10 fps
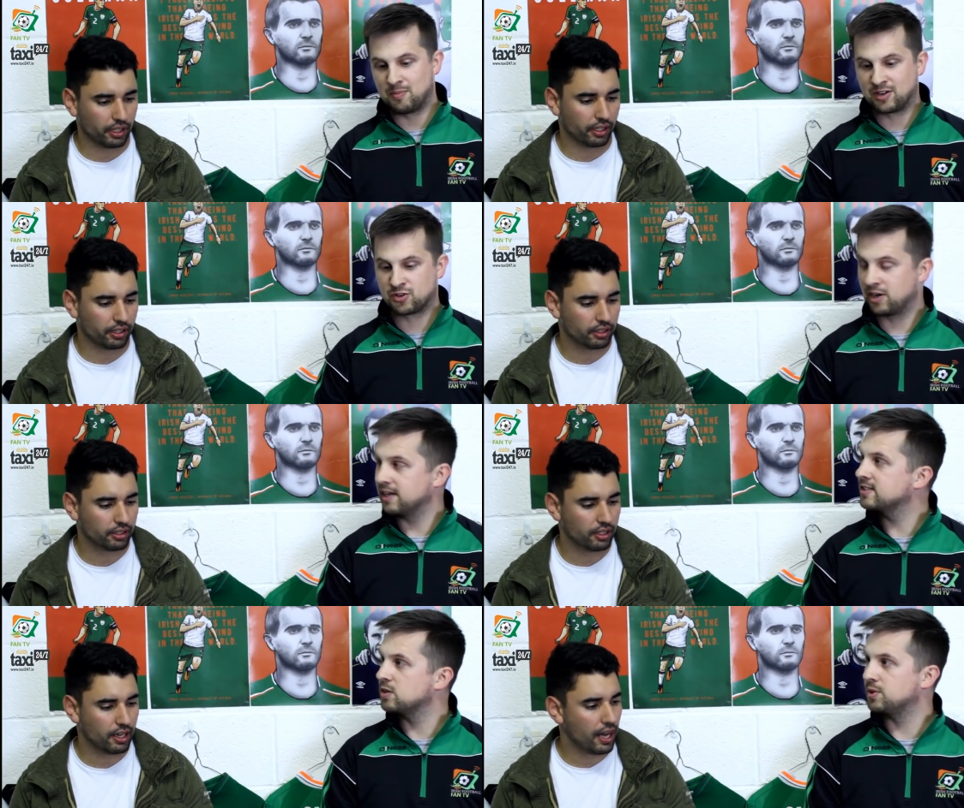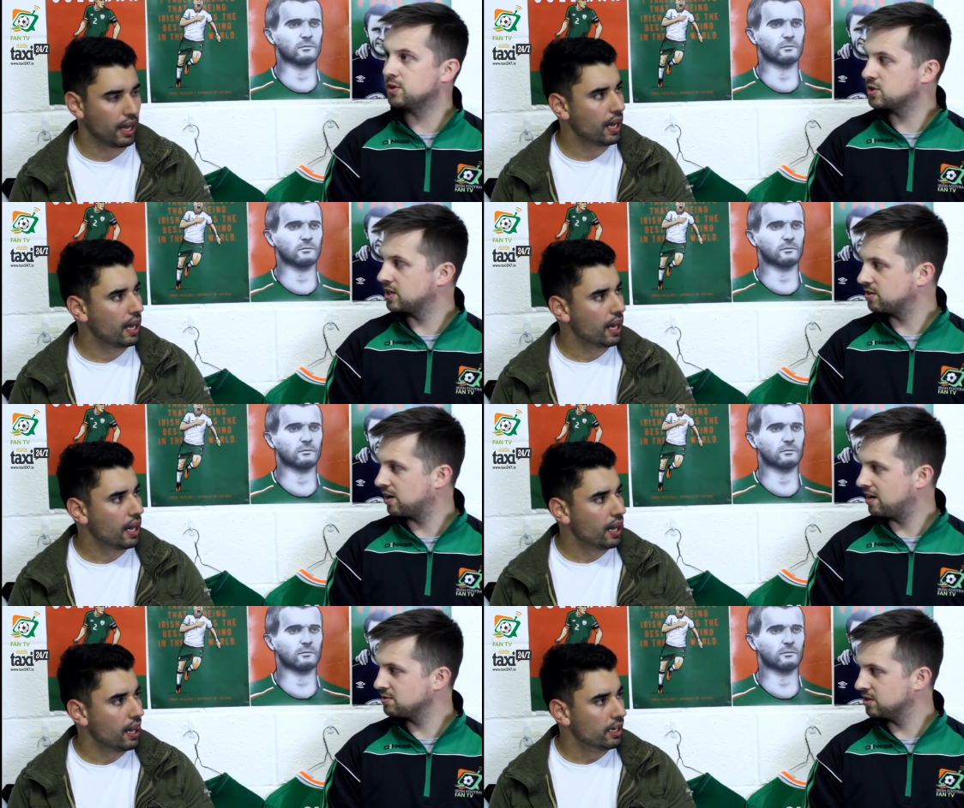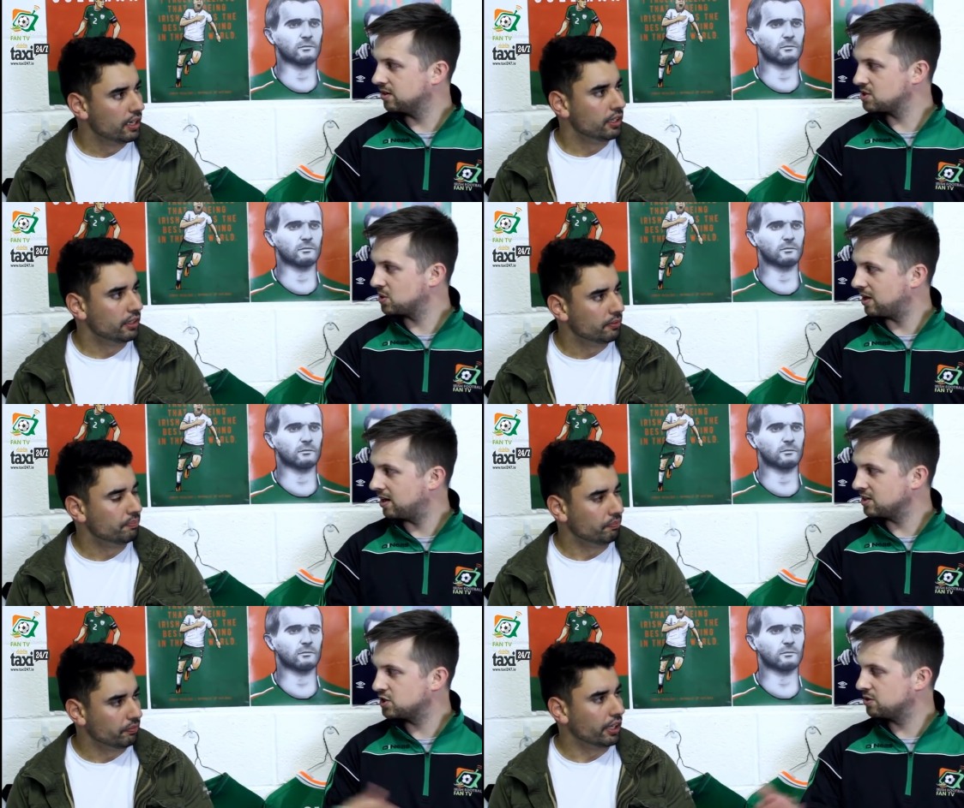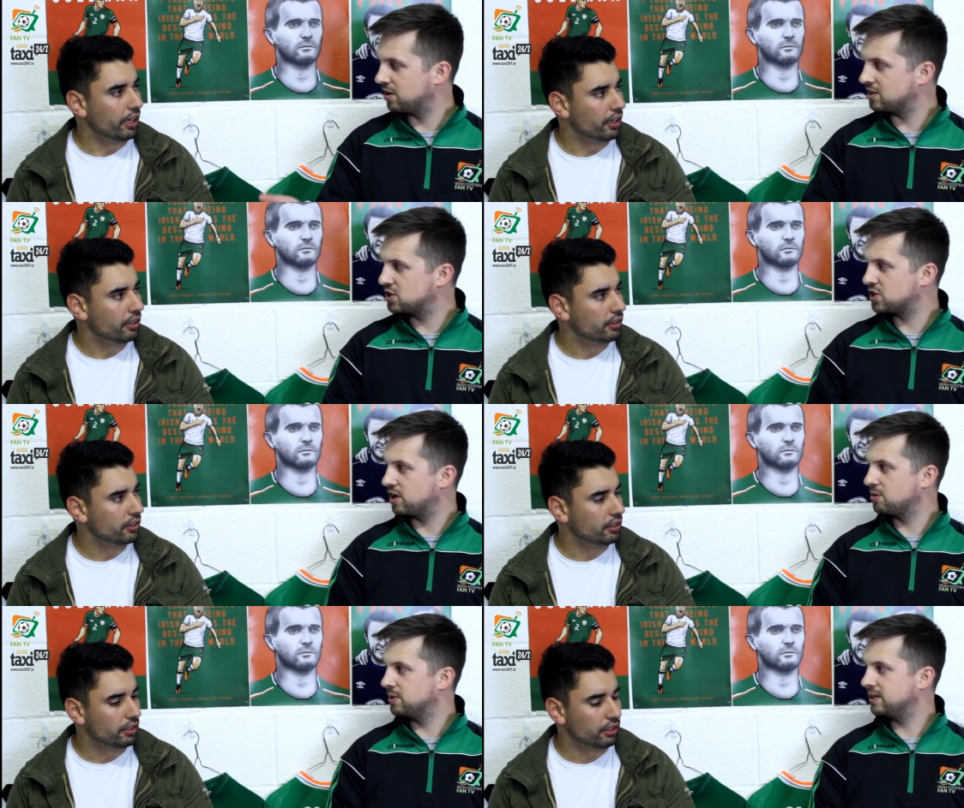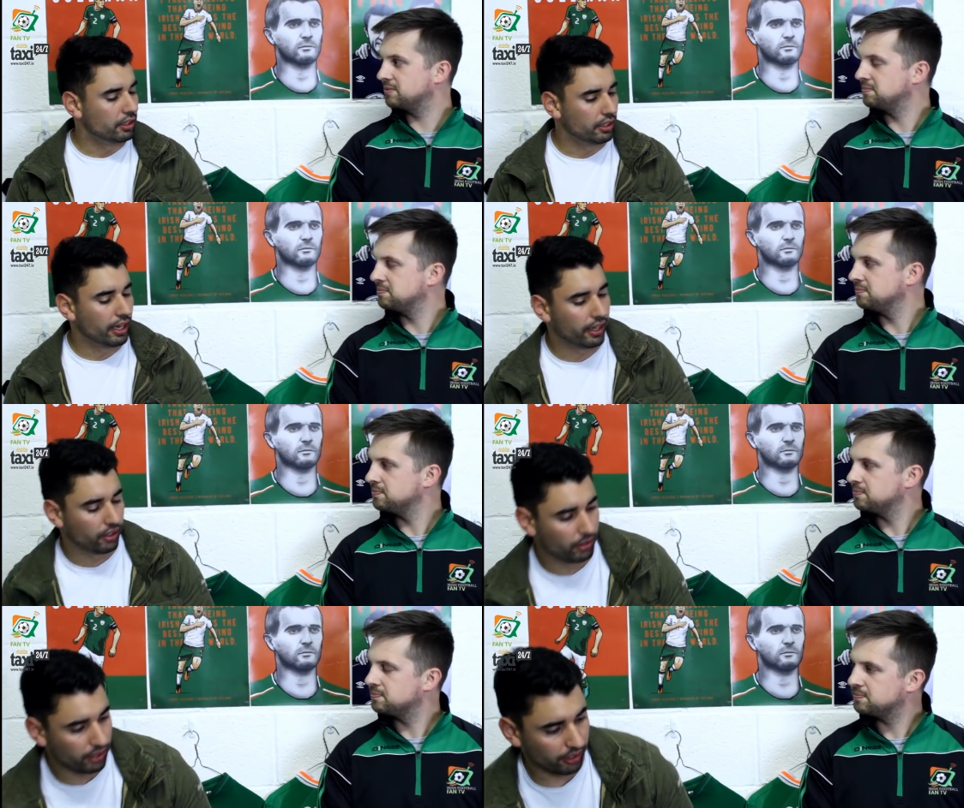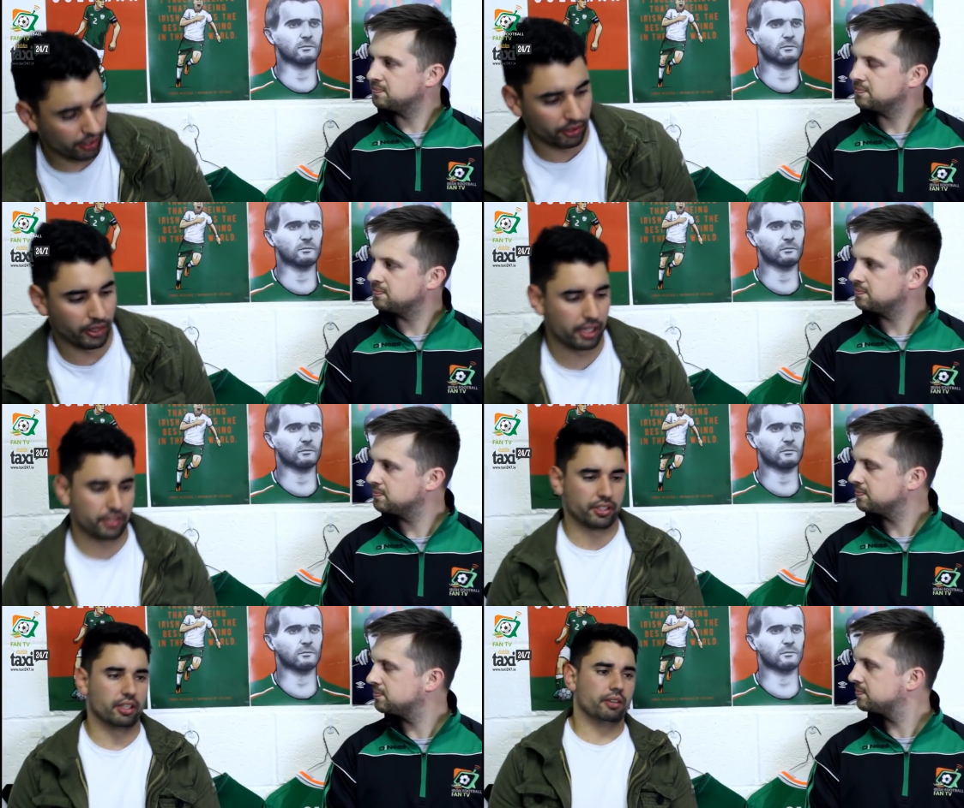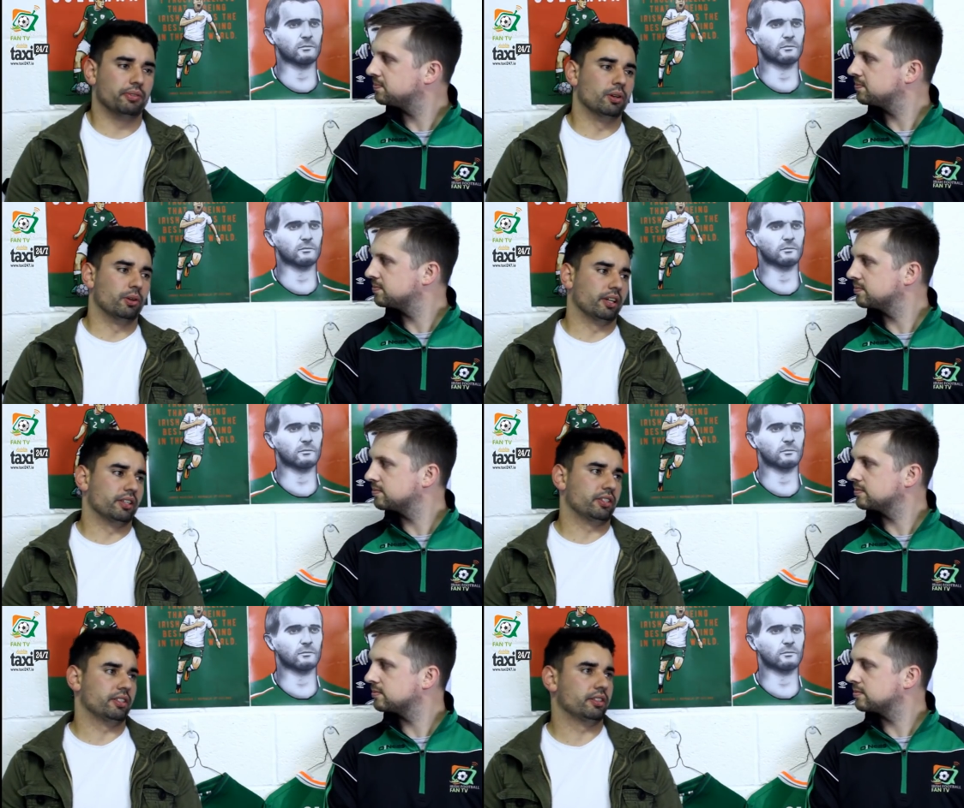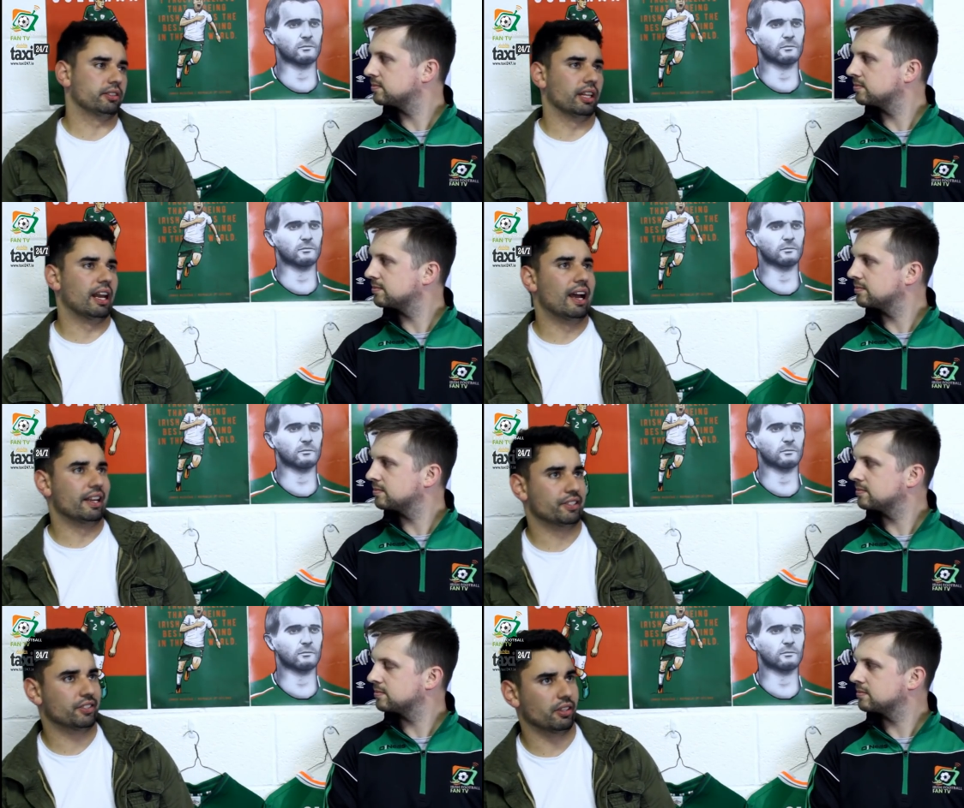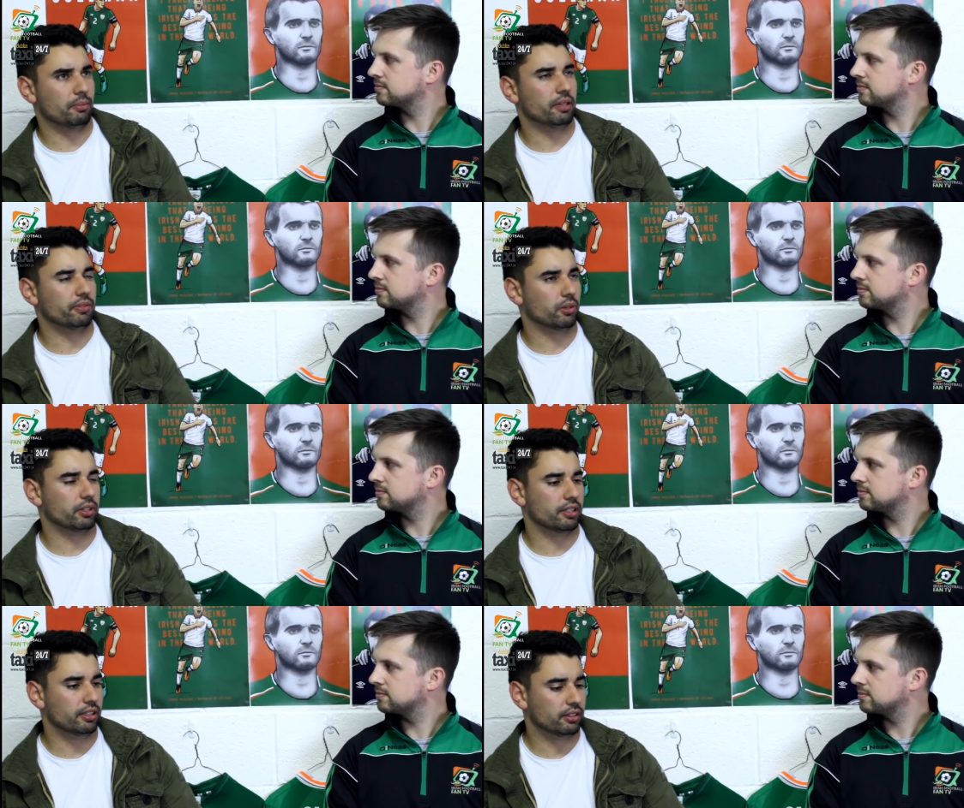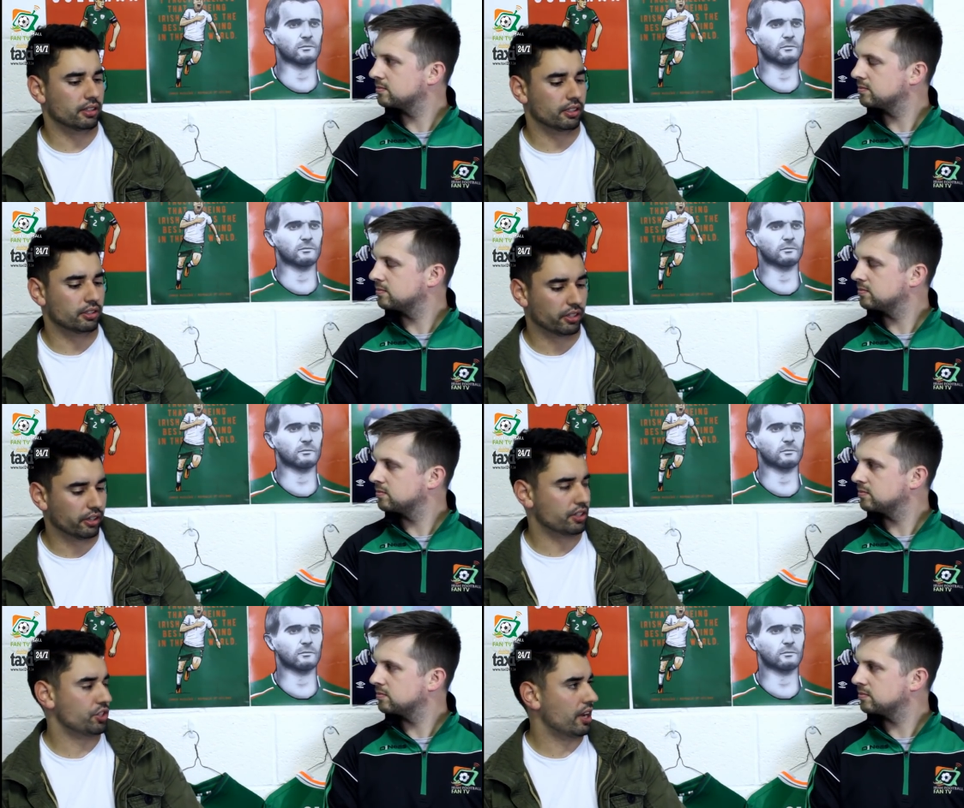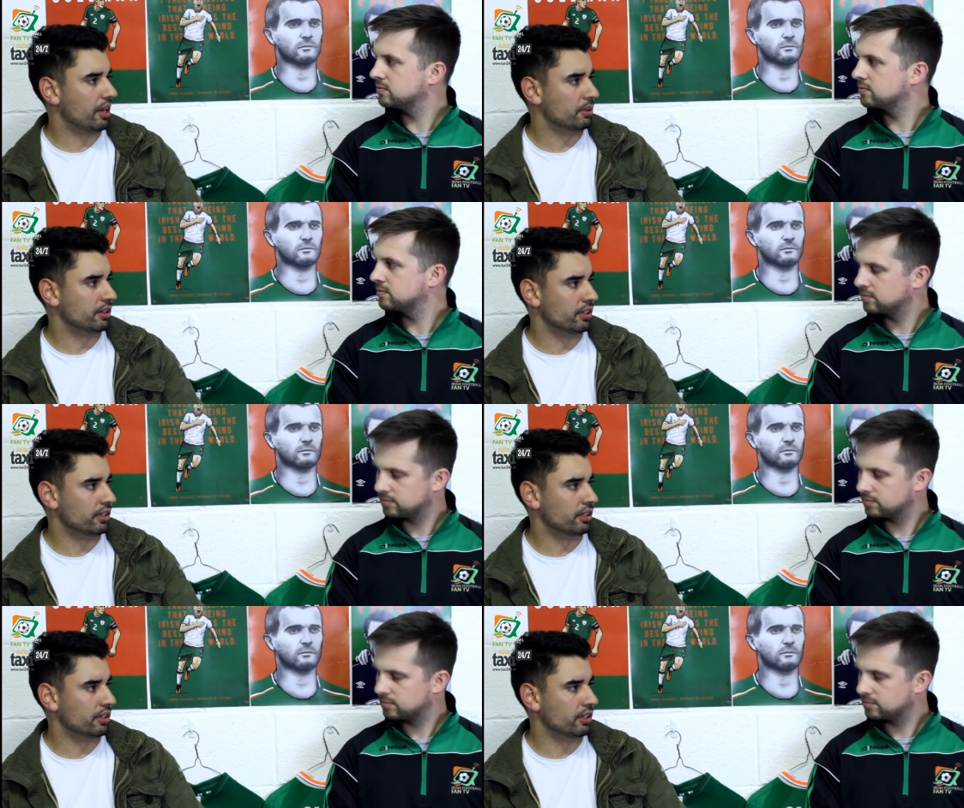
Speaker 1: um, yeah, and try and get some of those centre halves in there. So I'll let you yeah. let you shout away.
Speaker 2: Yeah, no, I, I agree because if you look at the last, I mean, if you look at the, the Turkish game and